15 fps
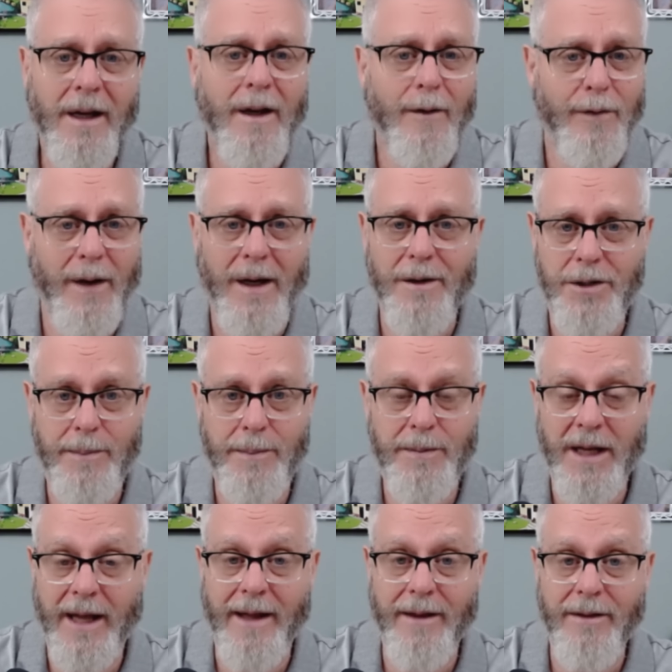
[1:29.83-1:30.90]
fellowship
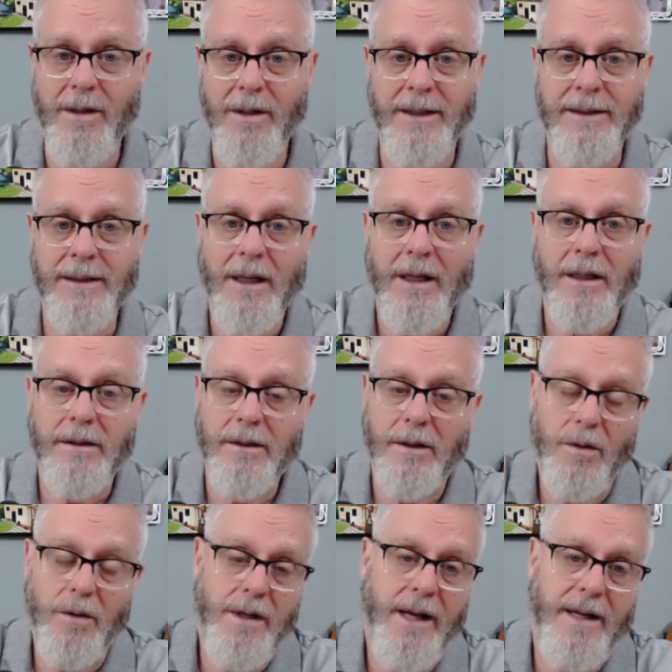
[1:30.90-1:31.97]
together, and the
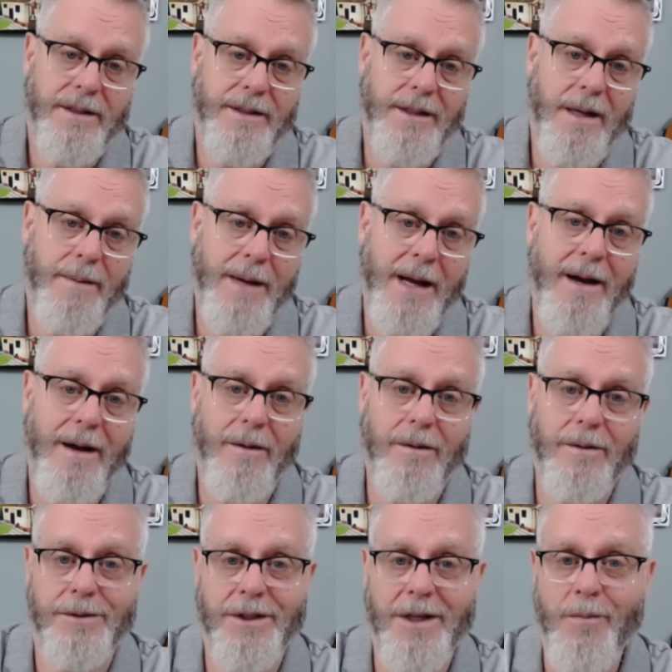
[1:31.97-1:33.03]
Lord has
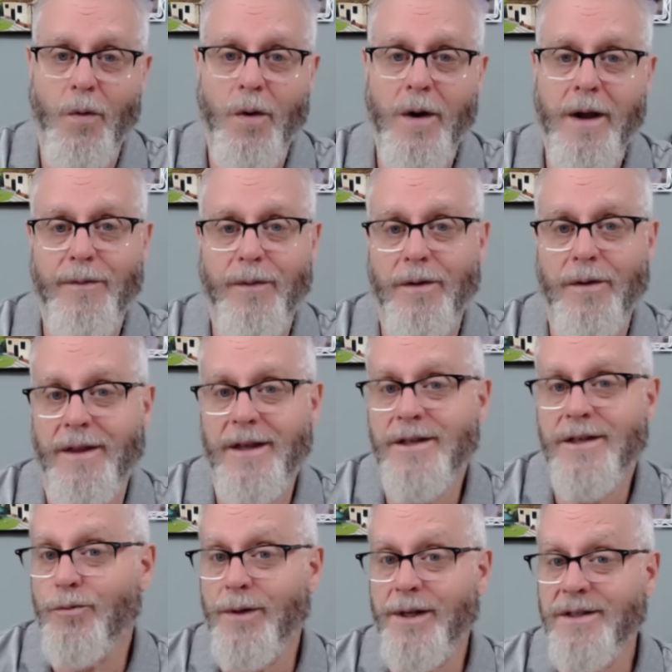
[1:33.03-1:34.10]
somehow, some way, for
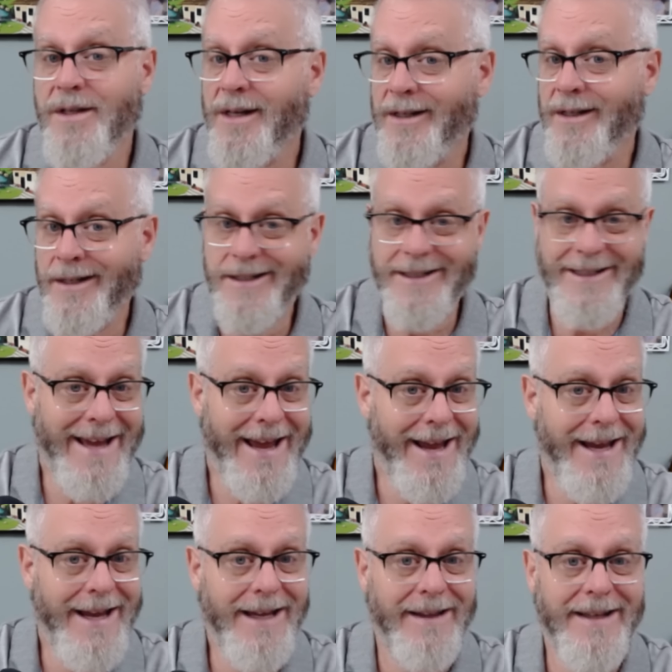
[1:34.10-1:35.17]
this reason and this
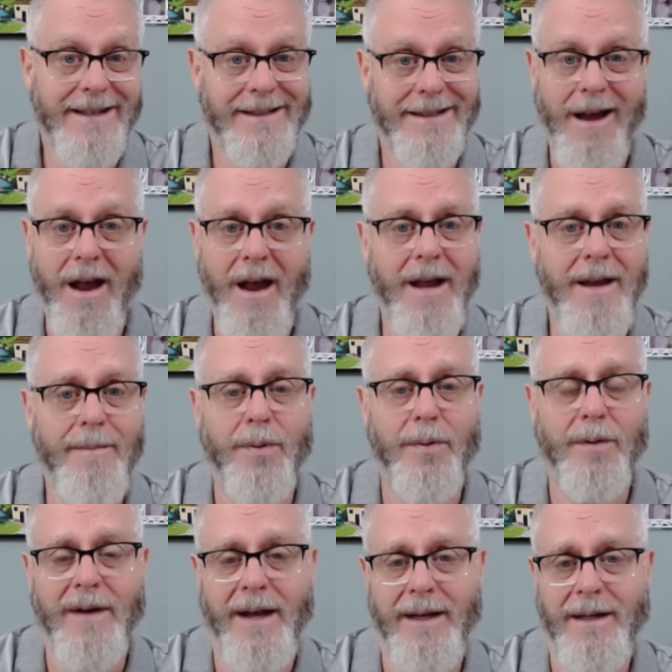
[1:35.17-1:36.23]
day and this time,
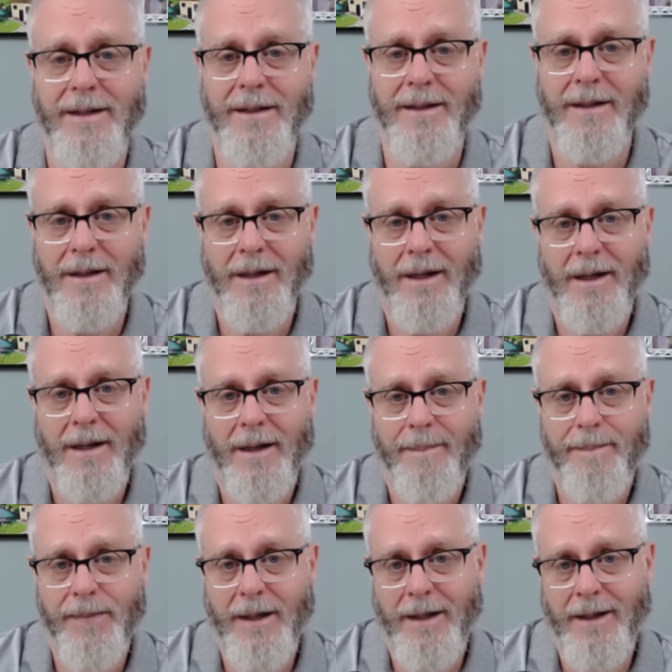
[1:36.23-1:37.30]
provided
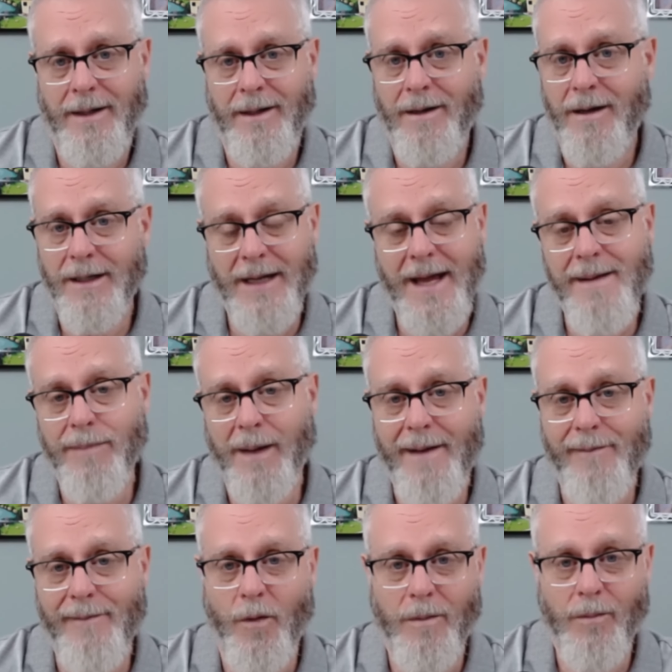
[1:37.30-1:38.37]
an online
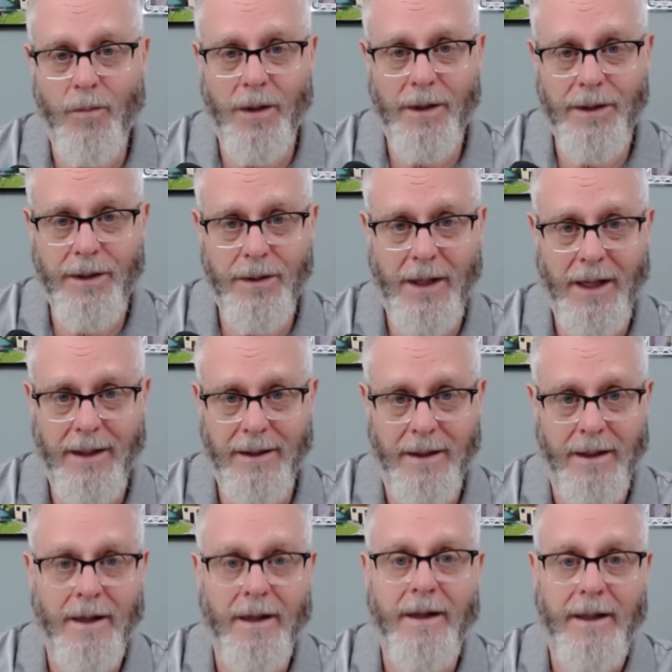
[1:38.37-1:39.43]
platform where you
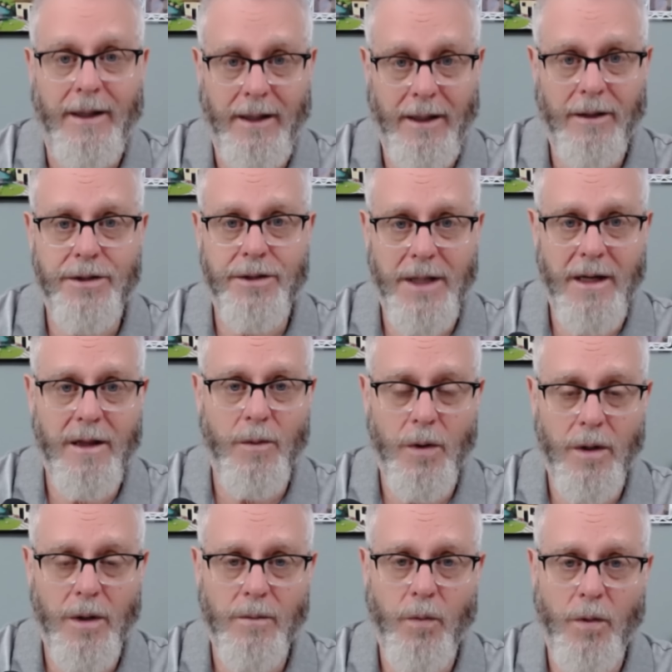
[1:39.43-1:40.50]
can hear, study the
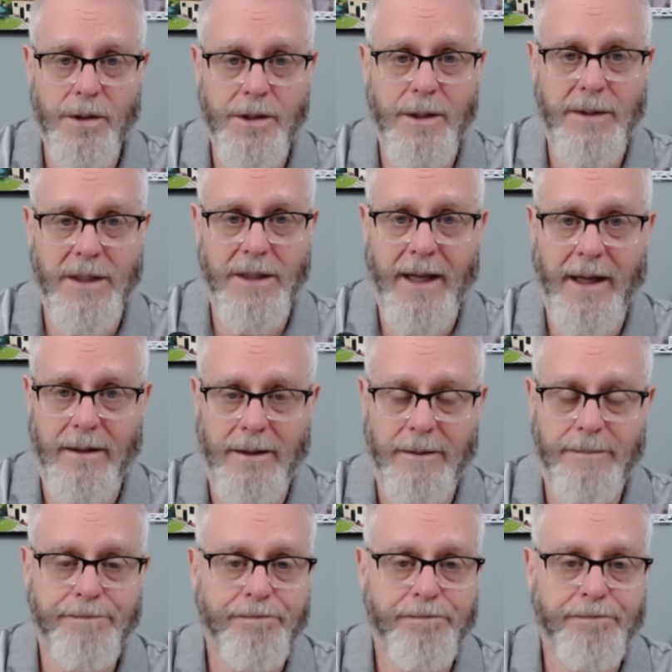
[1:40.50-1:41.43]
Word, worship together.